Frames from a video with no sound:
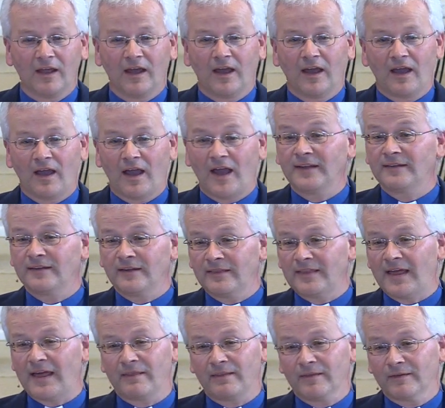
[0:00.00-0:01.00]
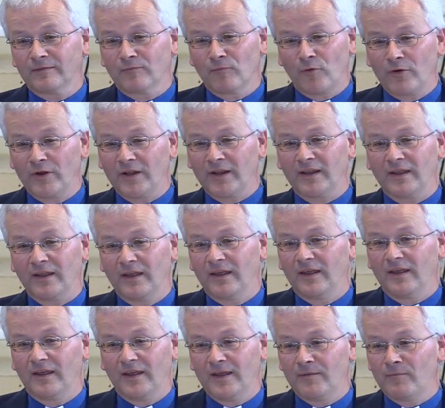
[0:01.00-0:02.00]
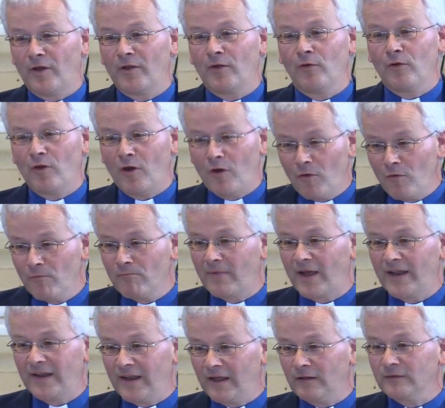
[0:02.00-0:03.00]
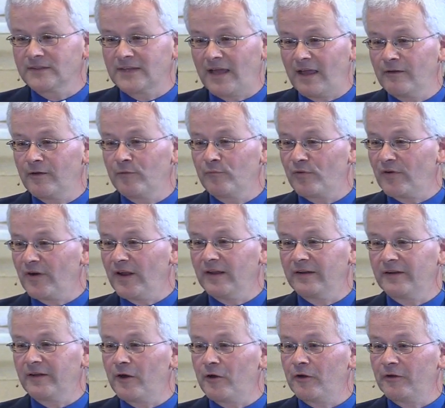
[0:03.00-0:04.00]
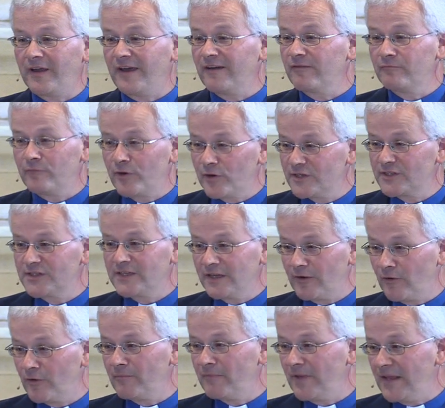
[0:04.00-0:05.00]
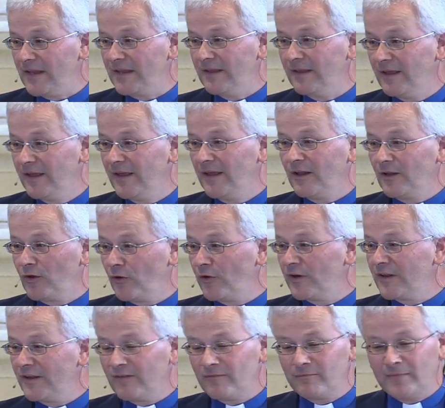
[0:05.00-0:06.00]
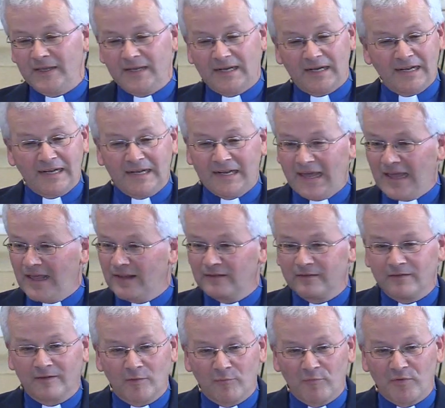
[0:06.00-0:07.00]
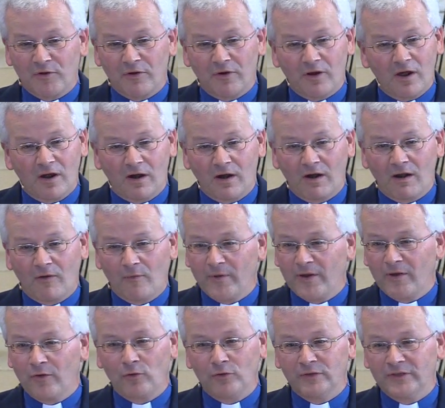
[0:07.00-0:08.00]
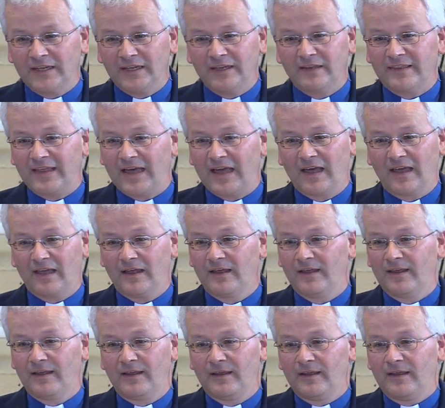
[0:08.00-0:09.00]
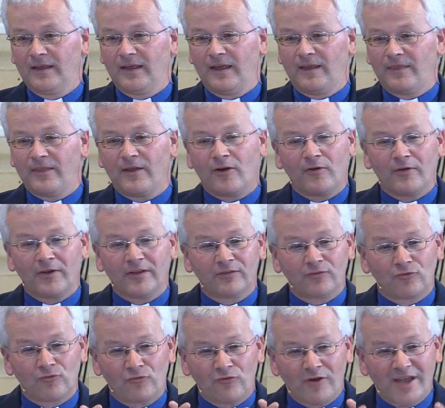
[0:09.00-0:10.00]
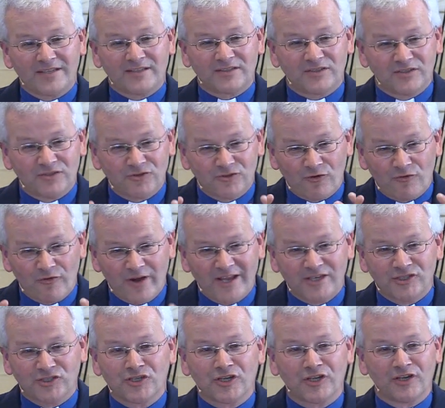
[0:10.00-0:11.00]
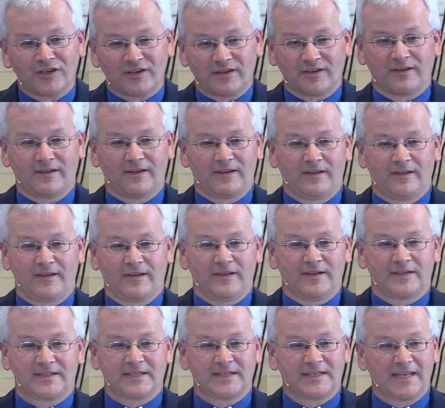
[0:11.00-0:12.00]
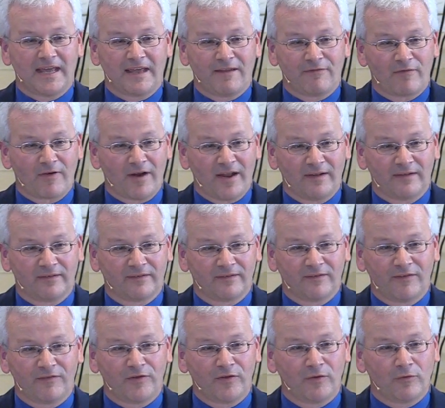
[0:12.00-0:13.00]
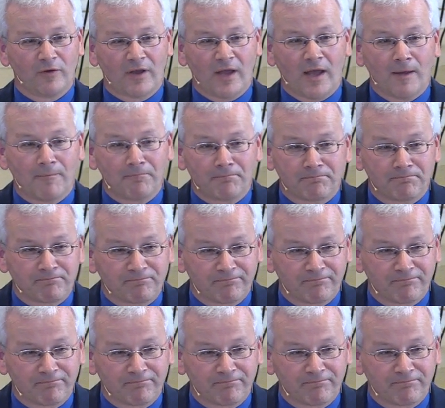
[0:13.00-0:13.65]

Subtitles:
I did that this morning in my own home. I knelt down and prayed, God, have mercy on me. Lord, give me clean hands and a pure heart. We all need that. There is restoration today, friends, if you'll come.